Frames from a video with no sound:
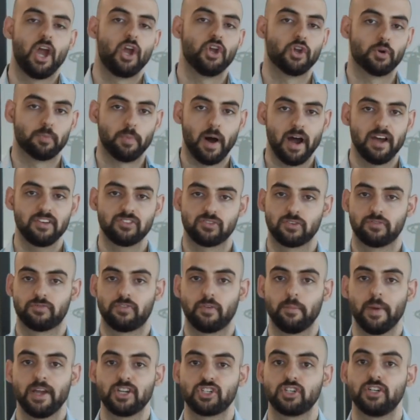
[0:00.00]
Your buyer's
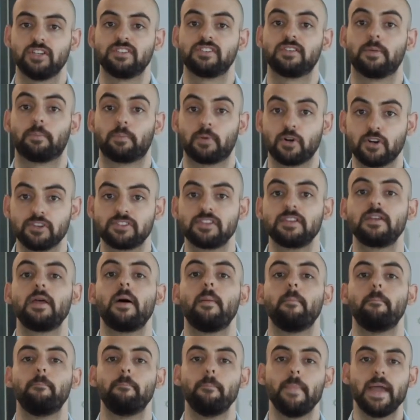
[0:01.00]
information is the person
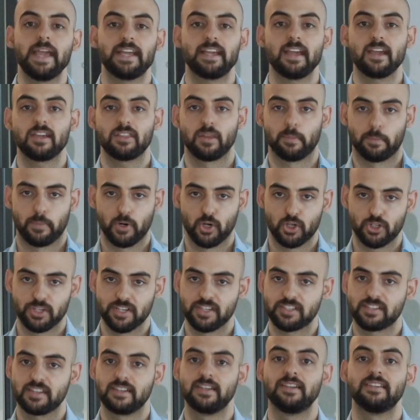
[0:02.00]
making the
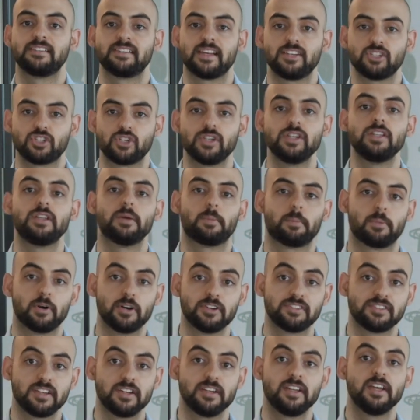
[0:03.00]
purchase and essentially the
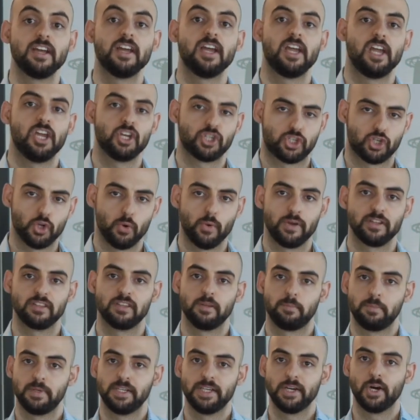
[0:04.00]
person issuing
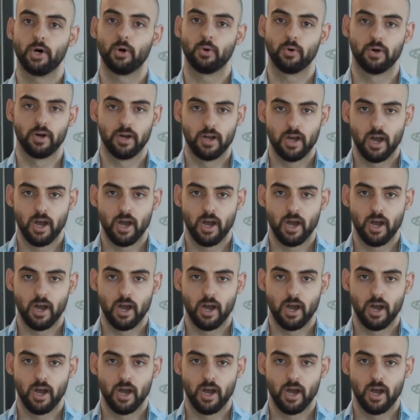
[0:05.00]
the P O.